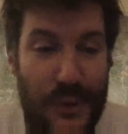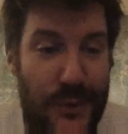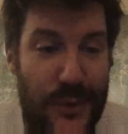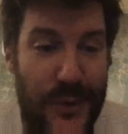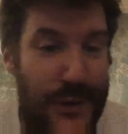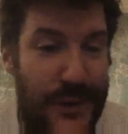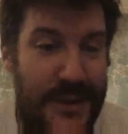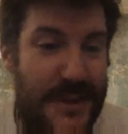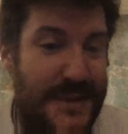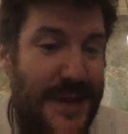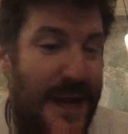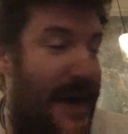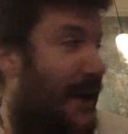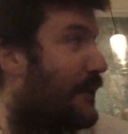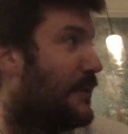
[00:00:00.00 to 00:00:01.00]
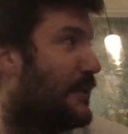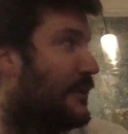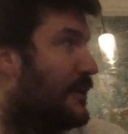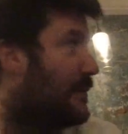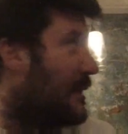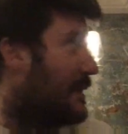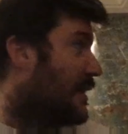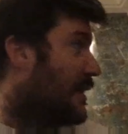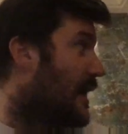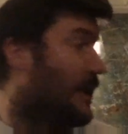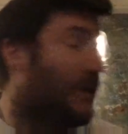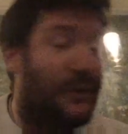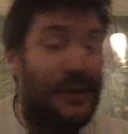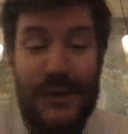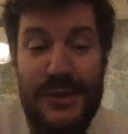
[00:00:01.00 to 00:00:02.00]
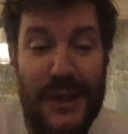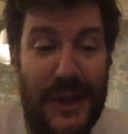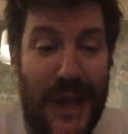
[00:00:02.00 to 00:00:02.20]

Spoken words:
grill in the stock room. I don't use a